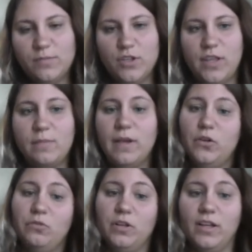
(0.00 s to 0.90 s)
So they may do
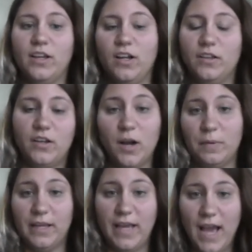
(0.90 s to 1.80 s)
really good on the comp
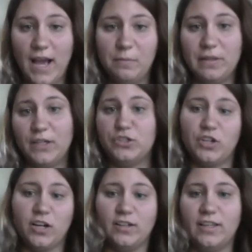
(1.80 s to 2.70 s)
and cap, but they're
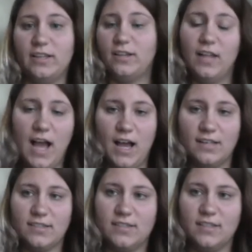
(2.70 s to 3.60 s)
struggling in
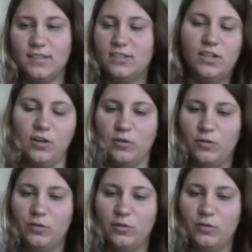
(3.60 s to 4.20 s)
class. And so,